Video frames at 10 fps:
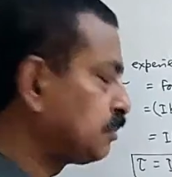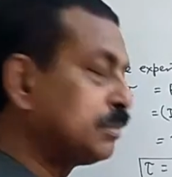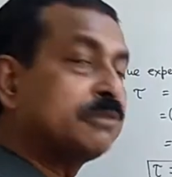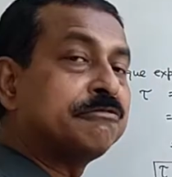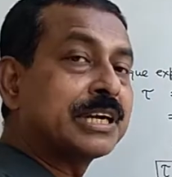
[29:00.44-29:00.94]

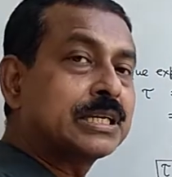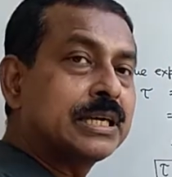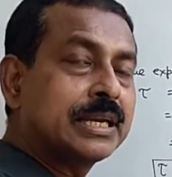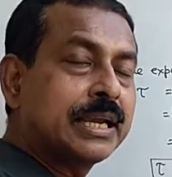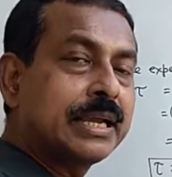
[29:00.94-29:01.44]
vector
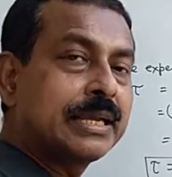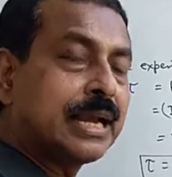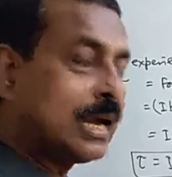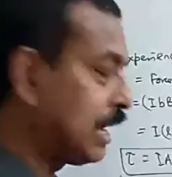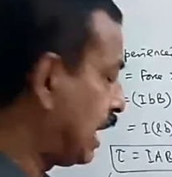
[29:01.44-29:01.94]
area
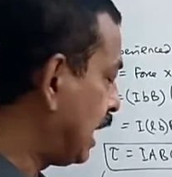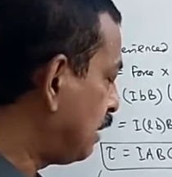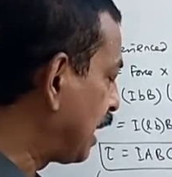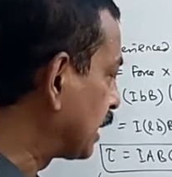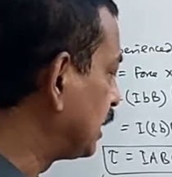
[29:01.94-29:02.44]
and
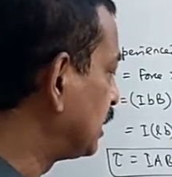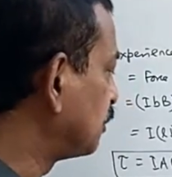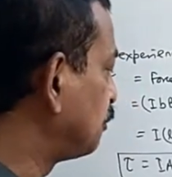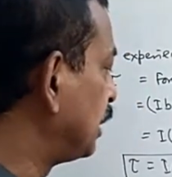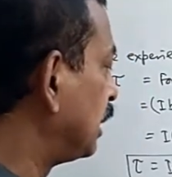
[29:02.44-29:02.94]
magnetic field.